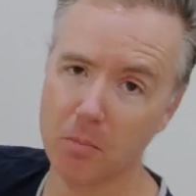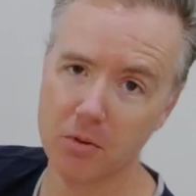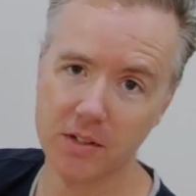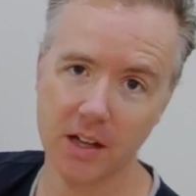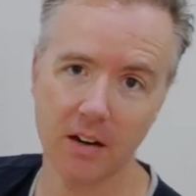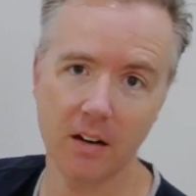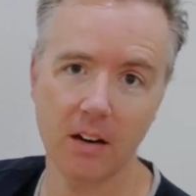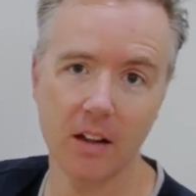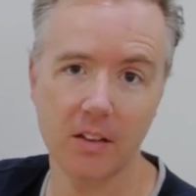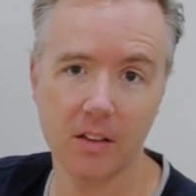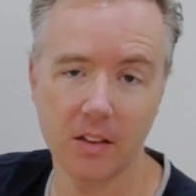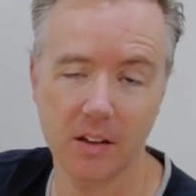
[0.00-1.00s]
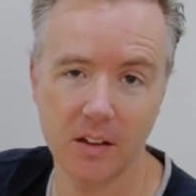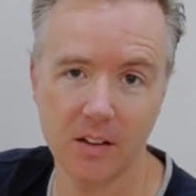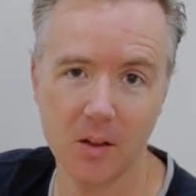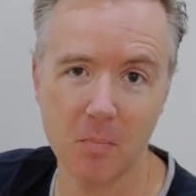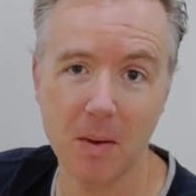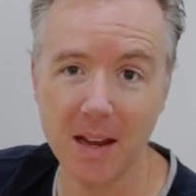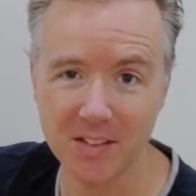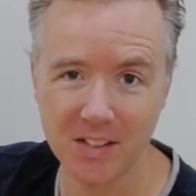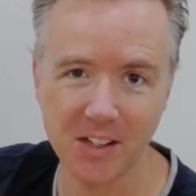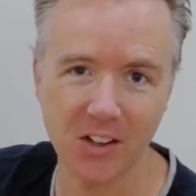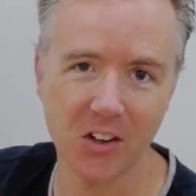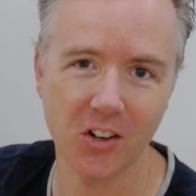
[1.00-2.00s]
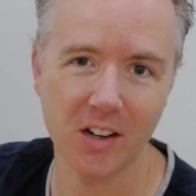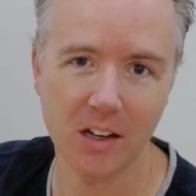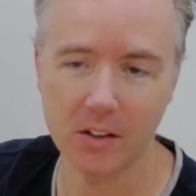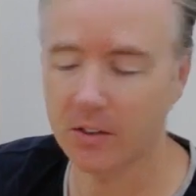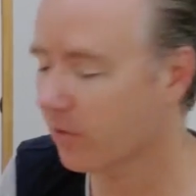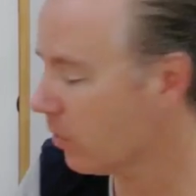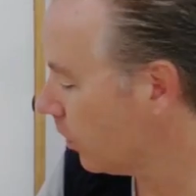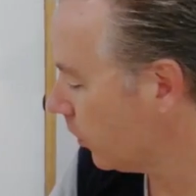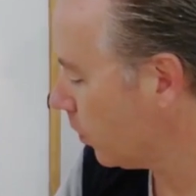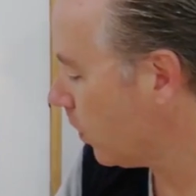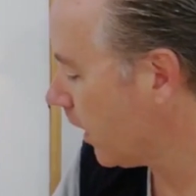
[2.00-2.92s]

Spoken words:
represent it, the basic unit is of course